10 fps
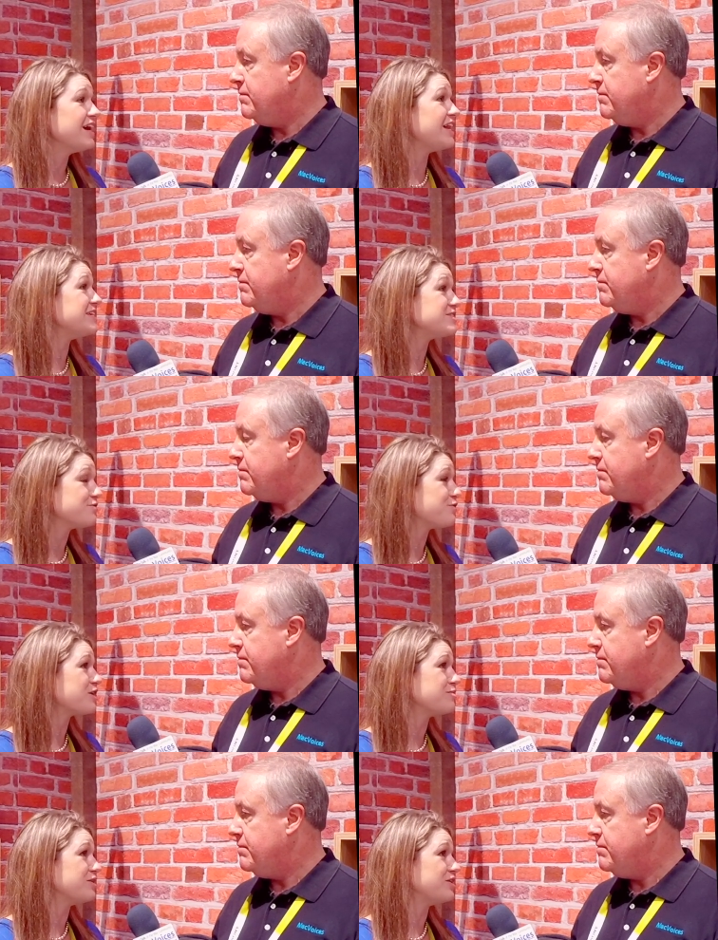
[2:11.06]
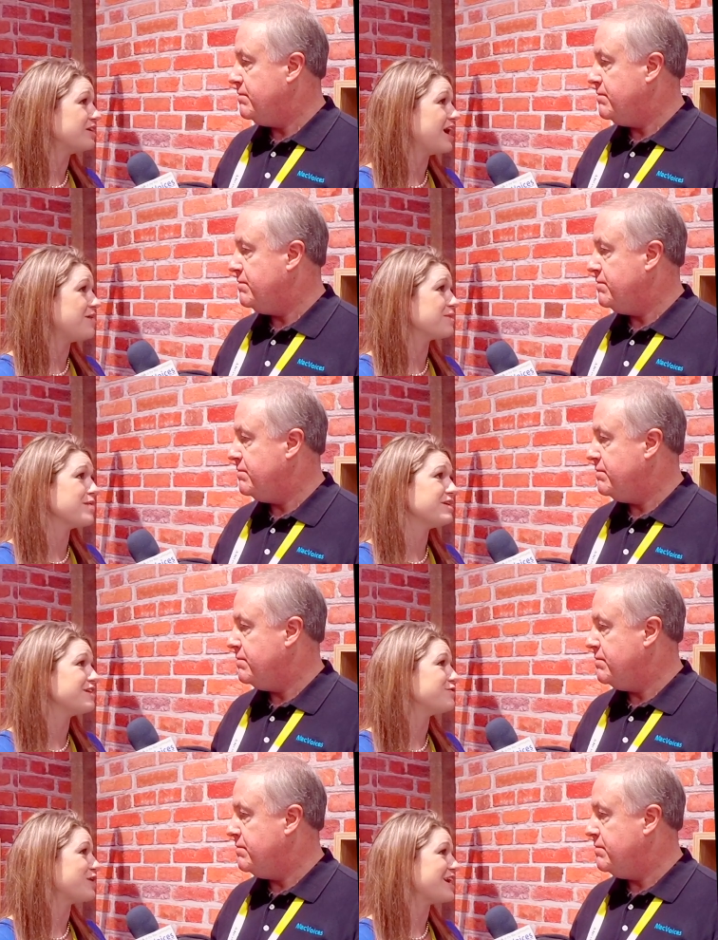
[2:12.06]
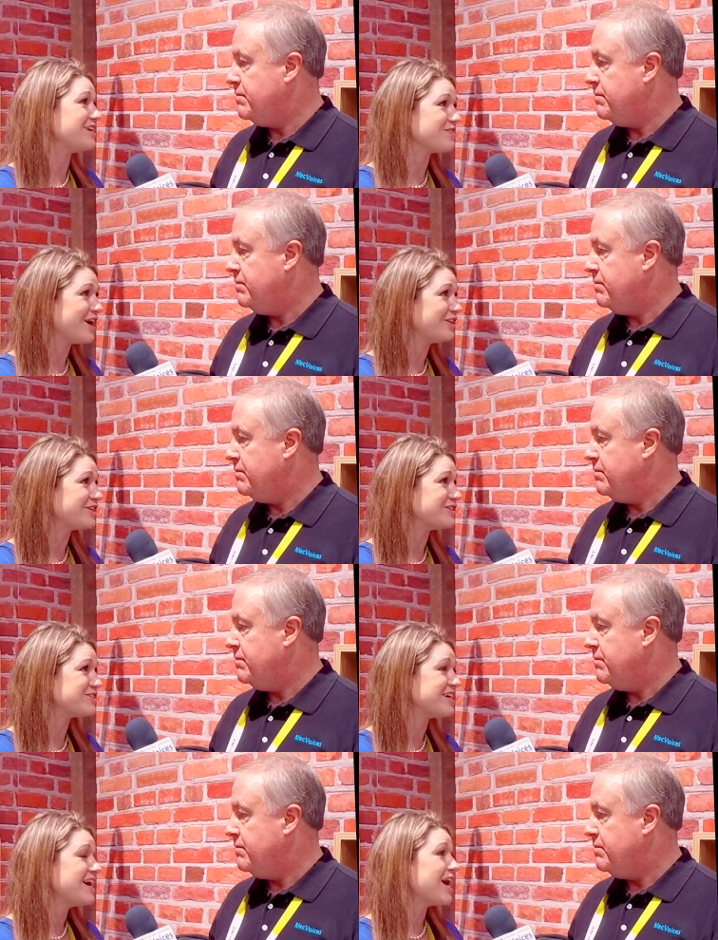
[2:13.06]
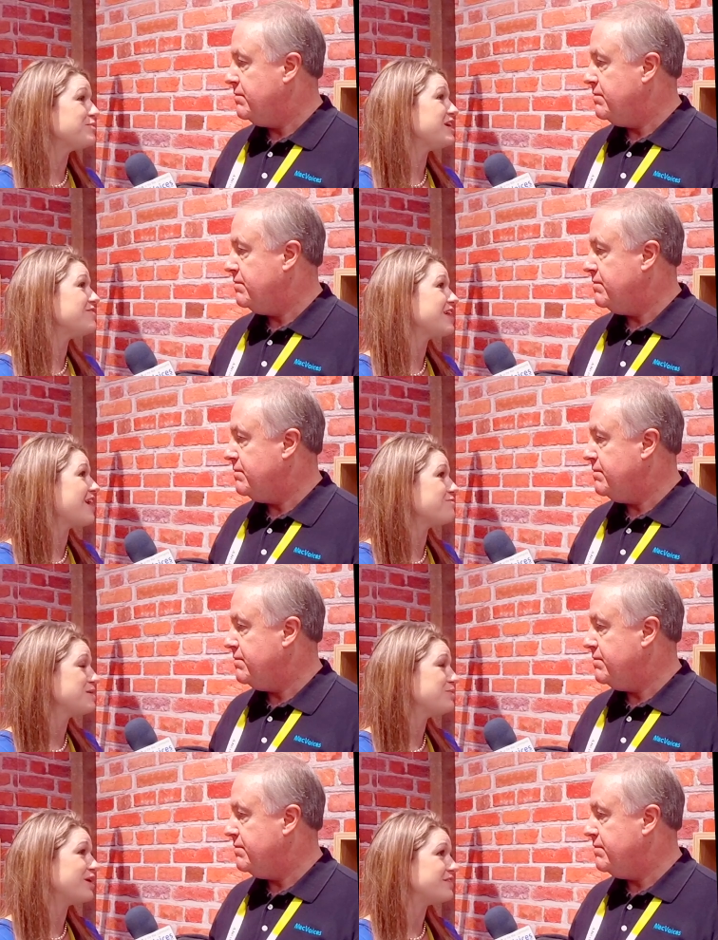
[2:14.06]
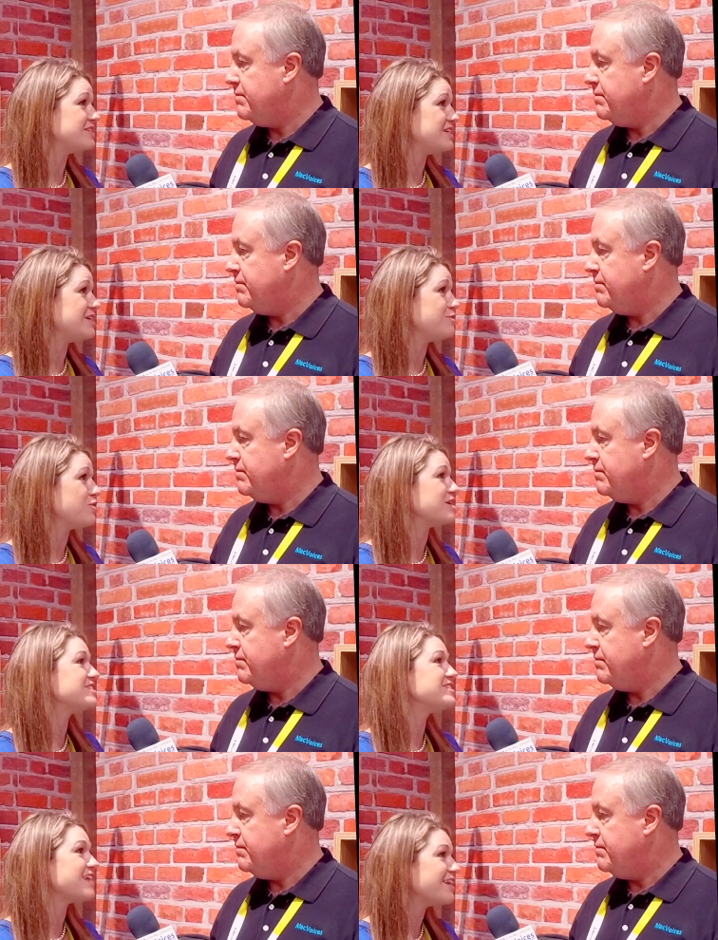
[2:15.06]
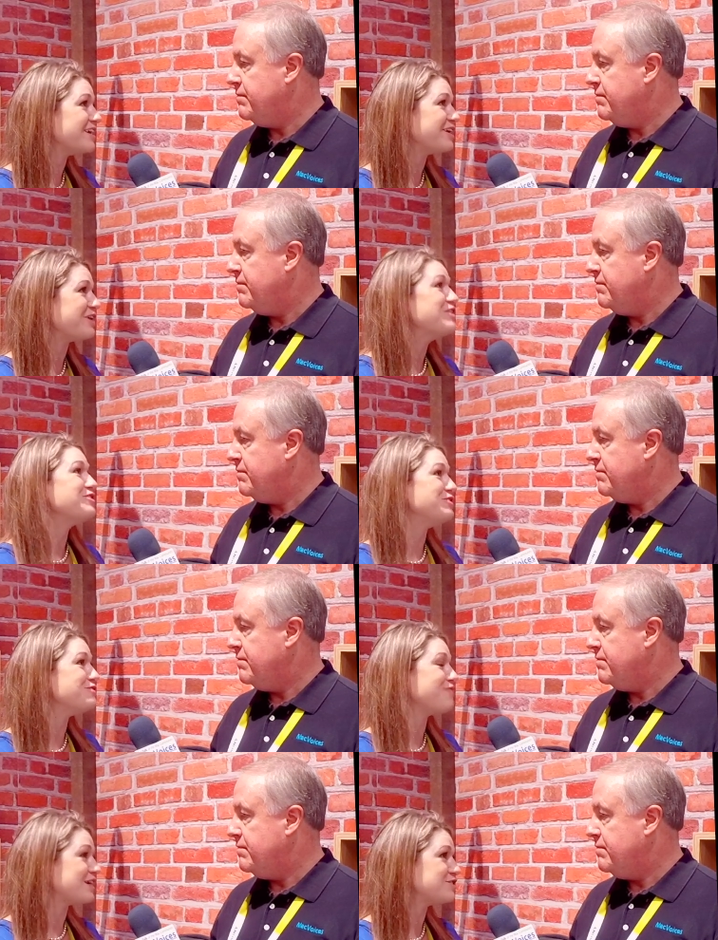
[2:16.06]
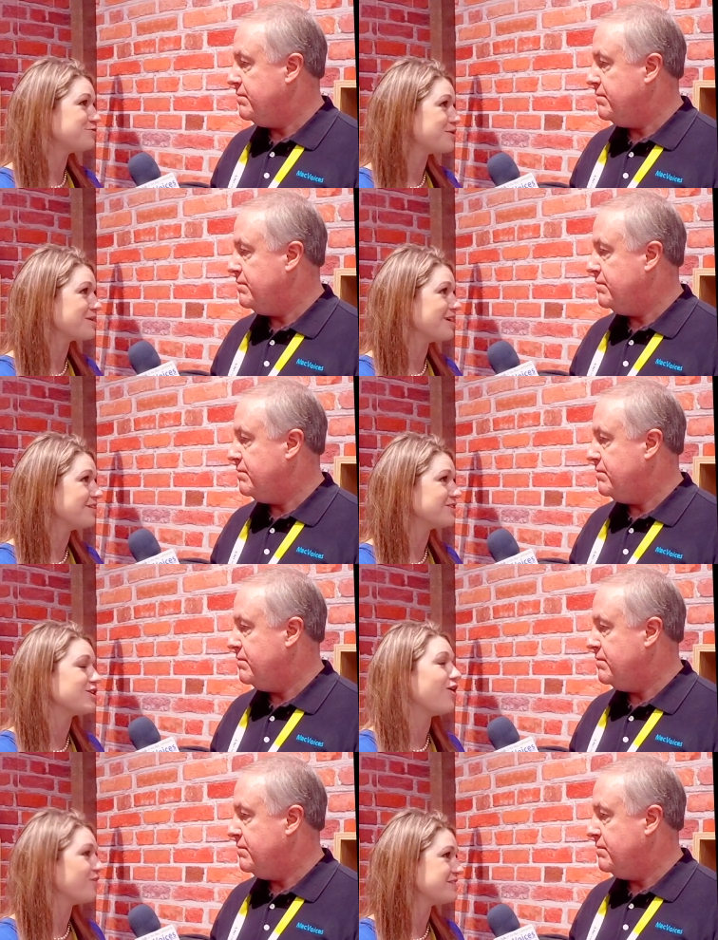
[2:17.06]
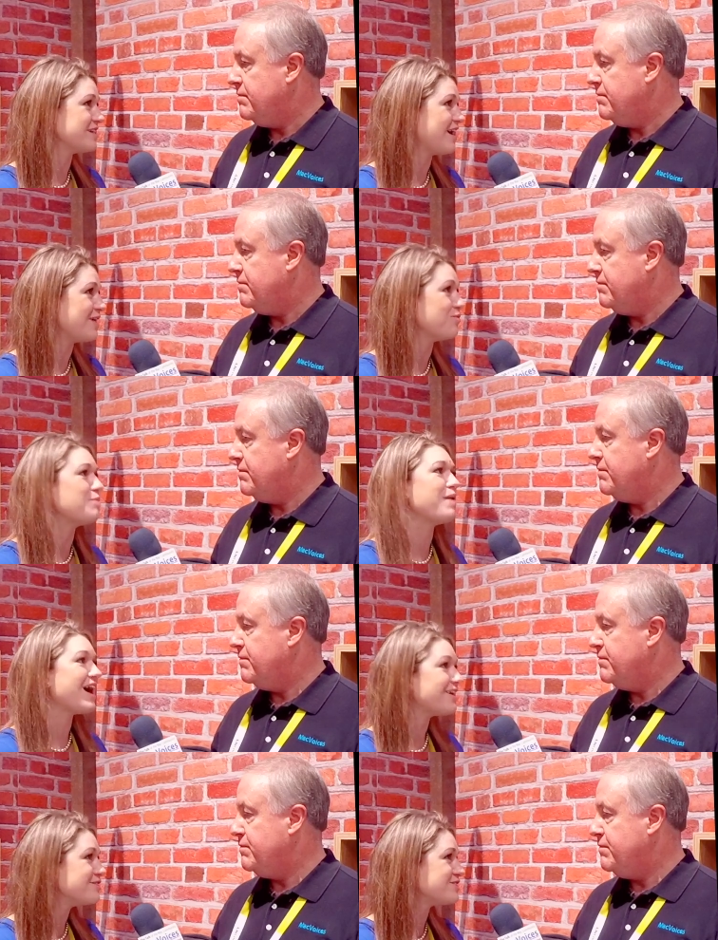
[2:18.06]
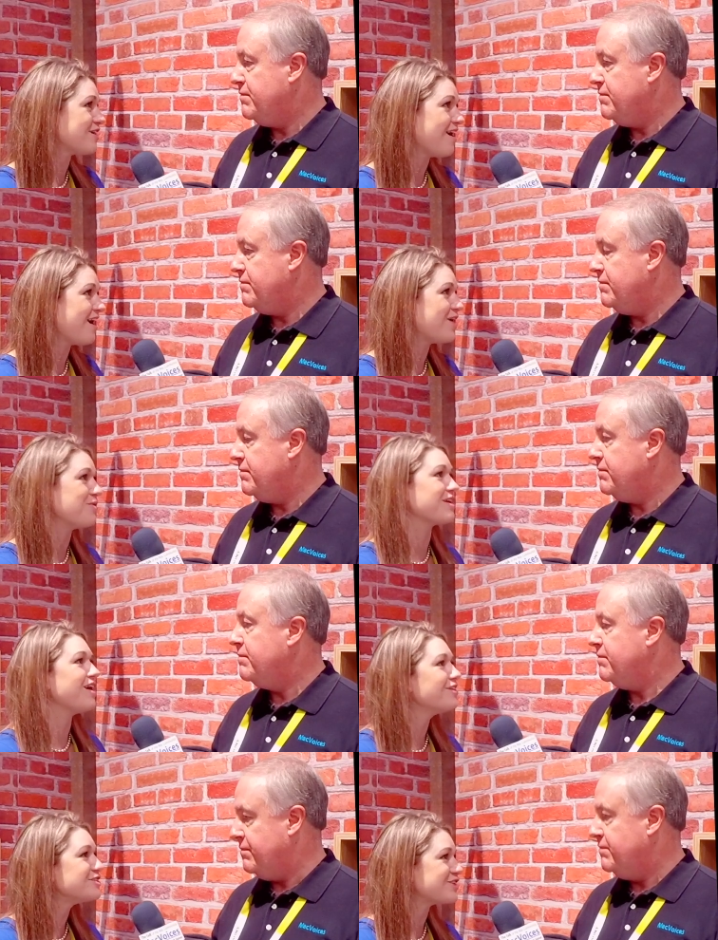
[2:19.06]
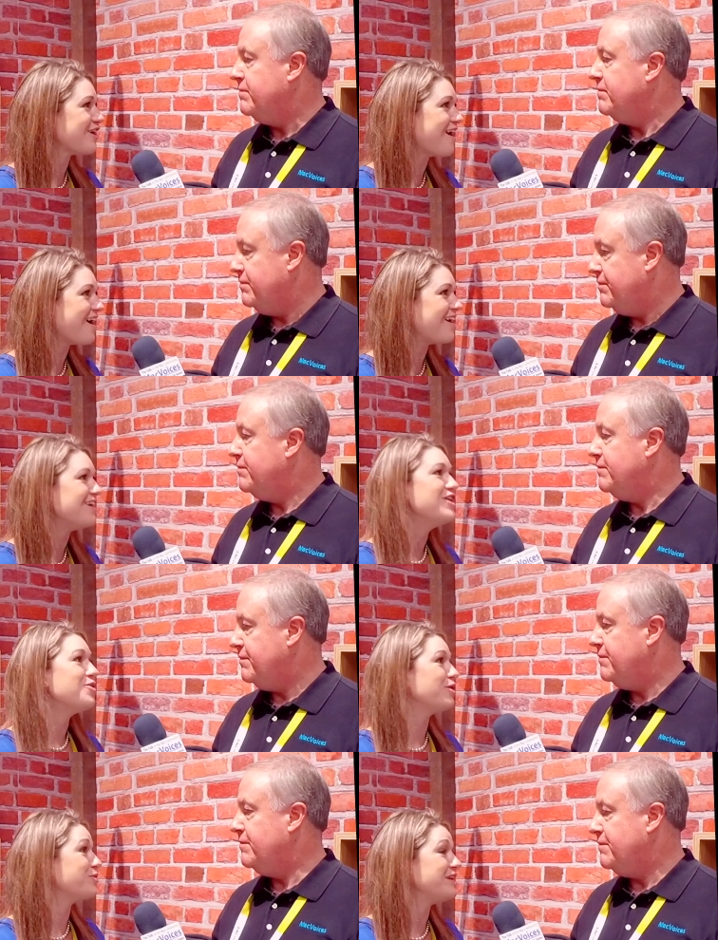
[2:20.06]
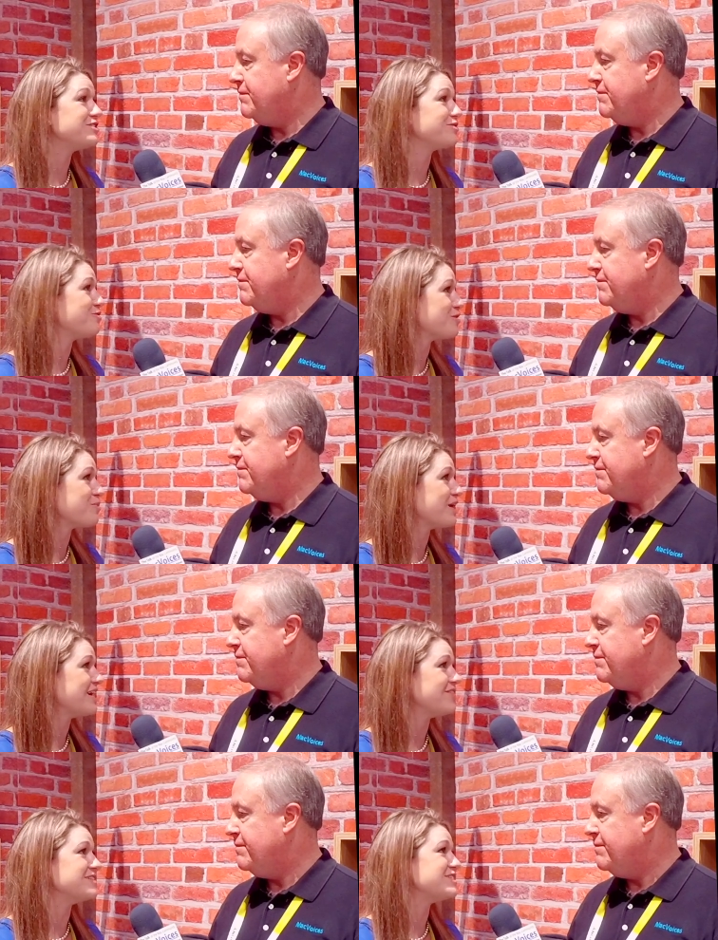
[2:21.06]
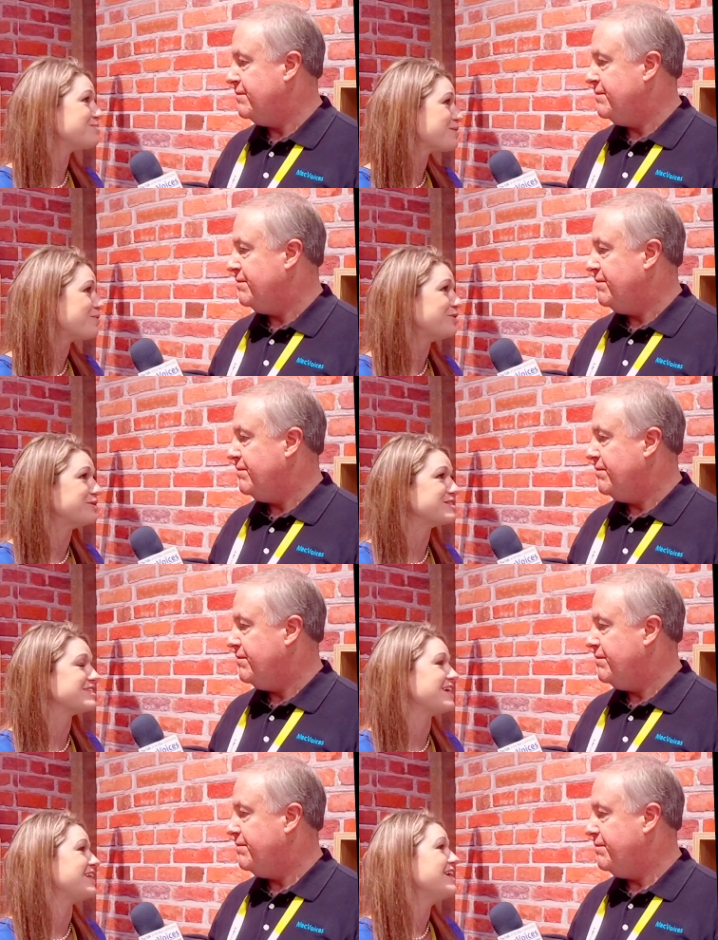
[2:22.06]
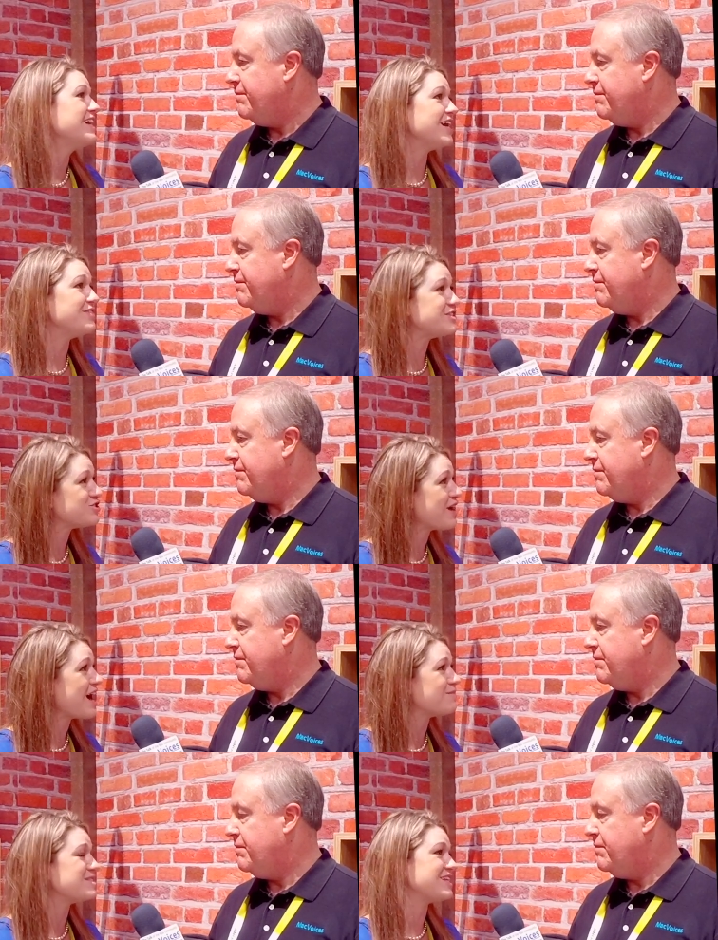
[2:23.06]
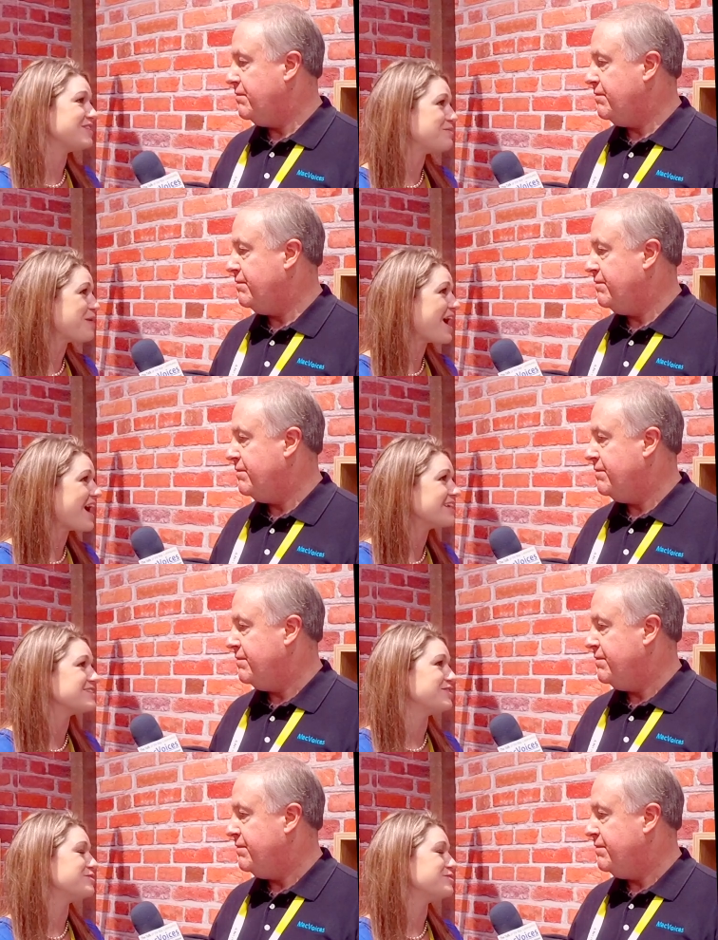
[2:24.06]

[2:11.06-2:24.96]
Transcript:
Speaker 1: it is affordable, um, coming in a variety of colors. And we even have people on the team who are studying new fashion forward colors all the time. What patterns are hot? What colors are hot? What do we need to incorporate in the zipper pulls and in the straps and in the bags and